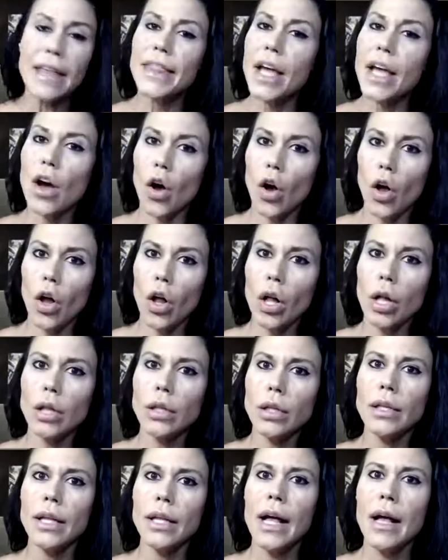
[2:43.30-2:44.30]
they
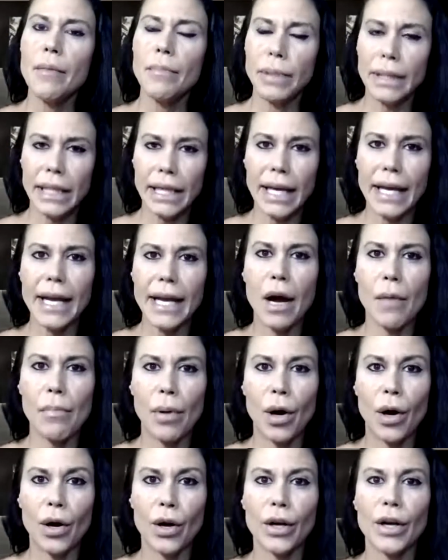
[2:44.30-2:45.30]
all play a
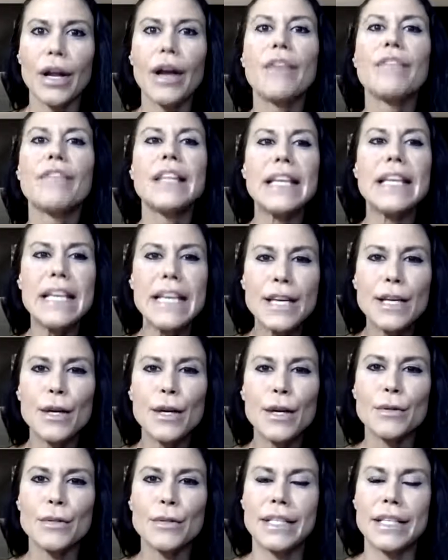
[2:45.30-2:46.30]
part of the
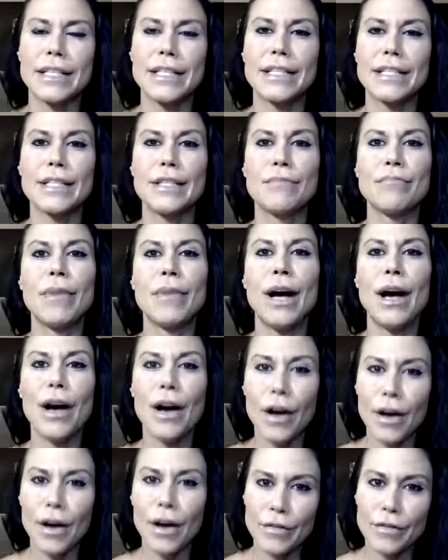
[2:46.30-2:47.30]
ecosystem
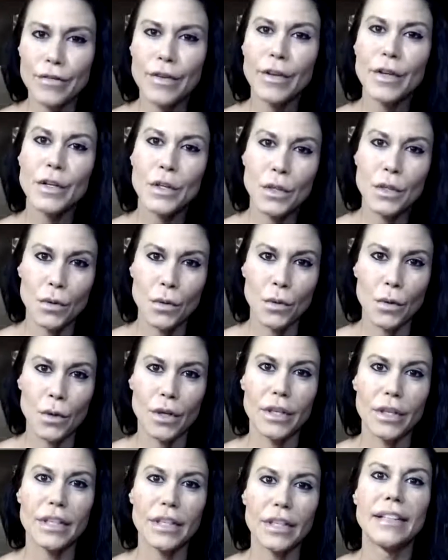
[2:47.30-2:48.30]
of
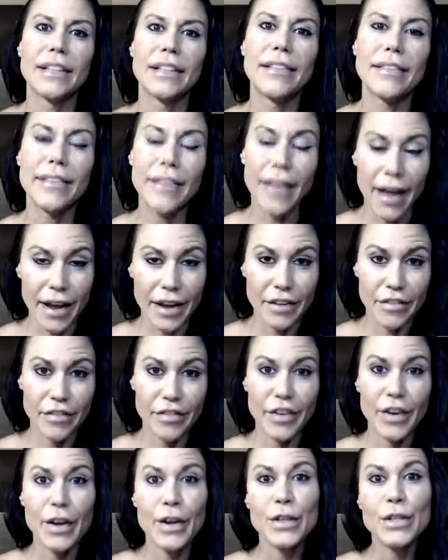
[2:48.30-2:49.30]
your life.
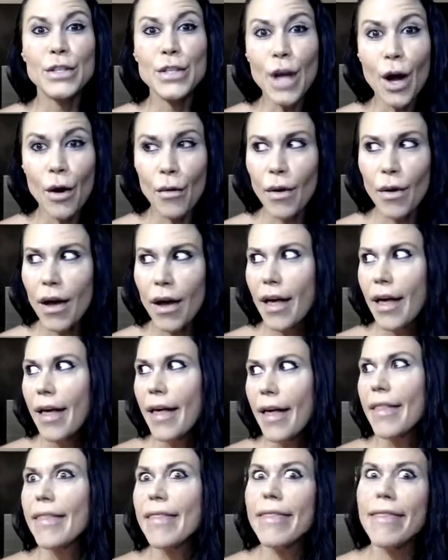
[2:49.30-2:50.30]
So
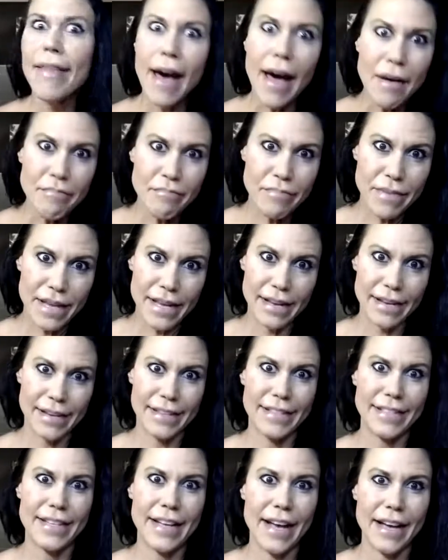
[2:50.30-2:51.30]
that being
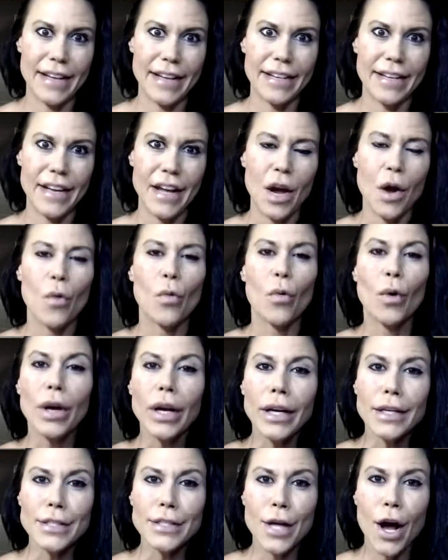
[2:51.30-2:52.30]
said, we're
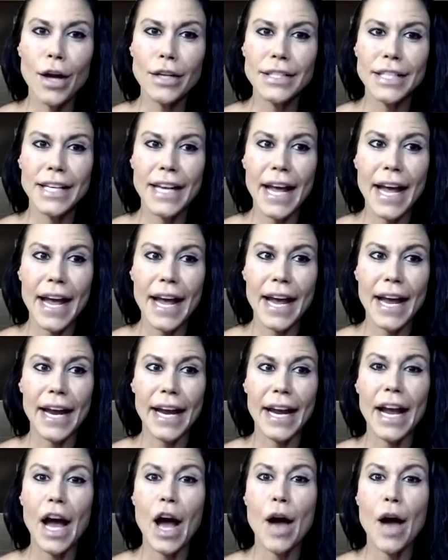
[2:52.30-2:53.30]
going to talk
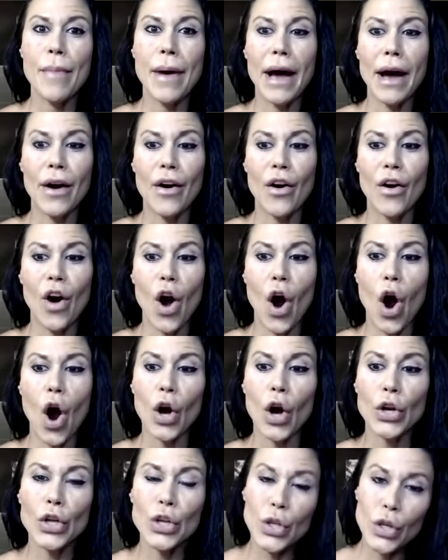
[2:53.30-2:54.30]
today about,
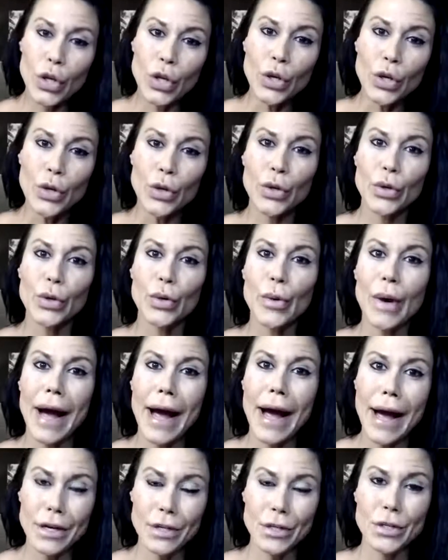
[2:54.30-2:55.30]
are you
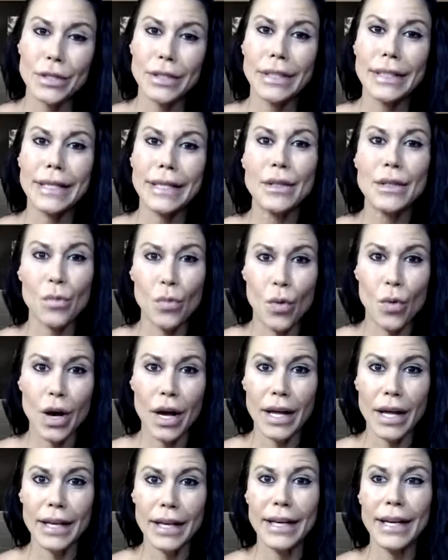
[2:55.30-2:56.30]
actually the
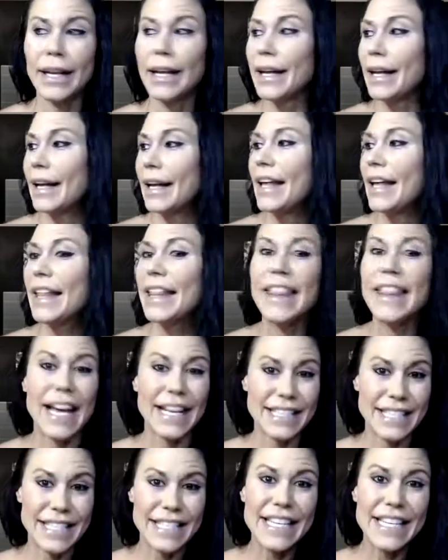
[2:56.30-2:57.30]
one
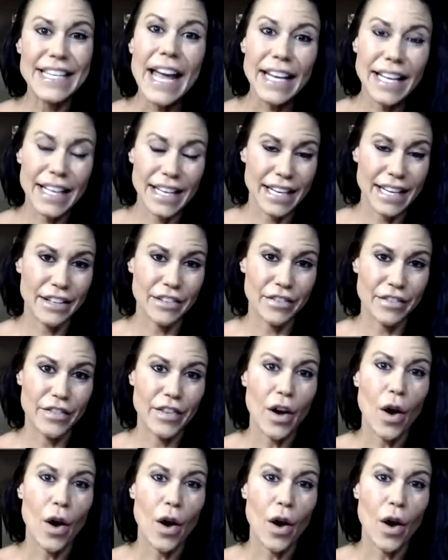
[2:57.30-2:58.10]
that's negative?